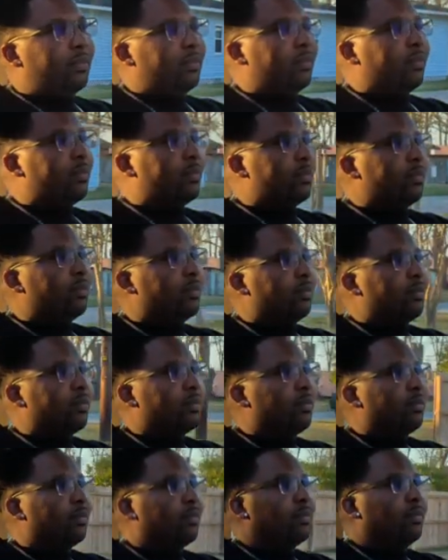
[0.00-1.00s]

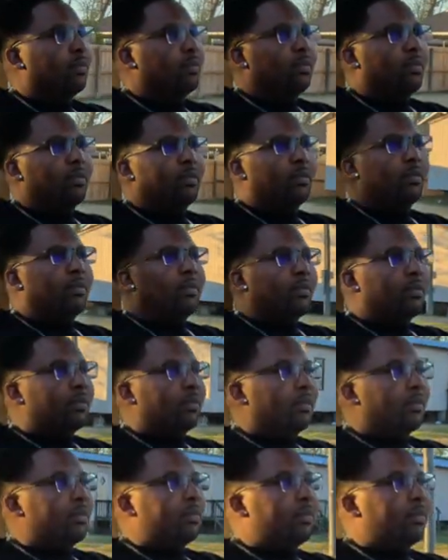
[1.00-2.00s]

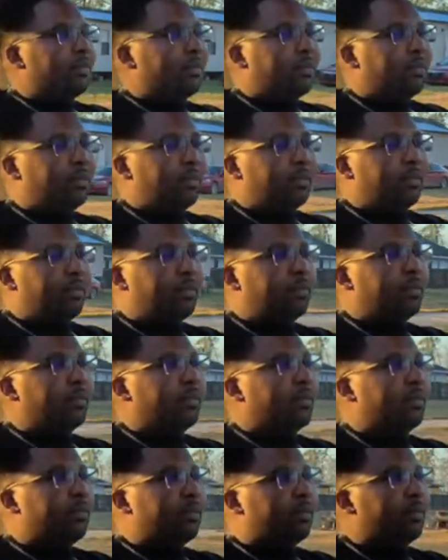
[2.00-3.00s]

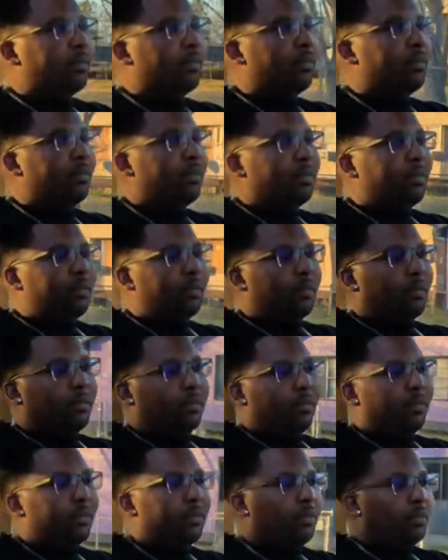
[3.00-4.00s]

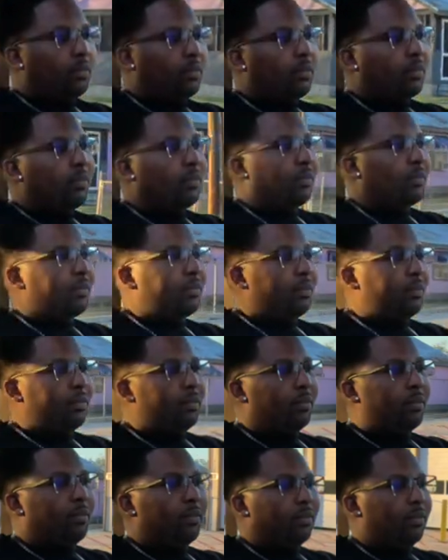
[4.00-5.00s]

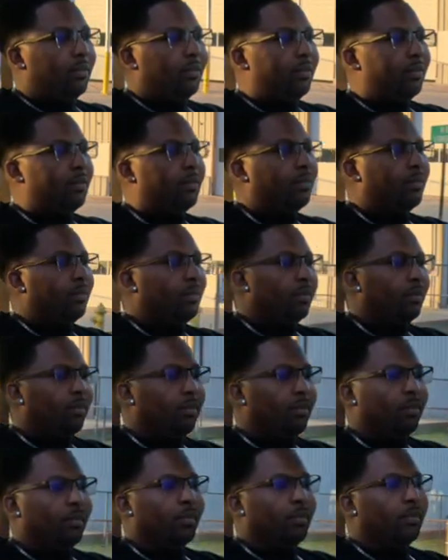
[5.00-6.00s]

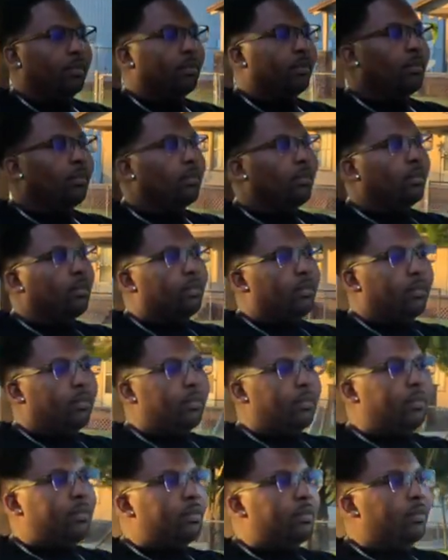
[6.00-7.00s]

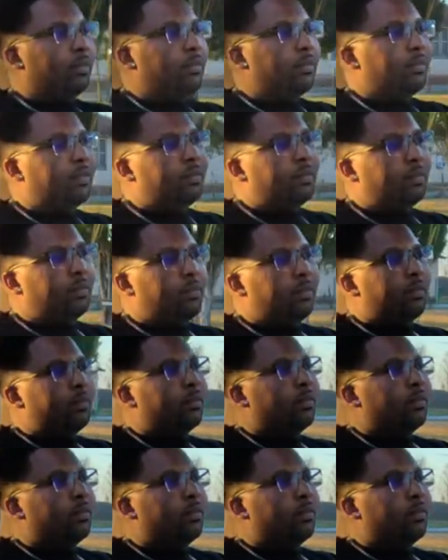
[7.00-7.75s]
This person isn't speaking.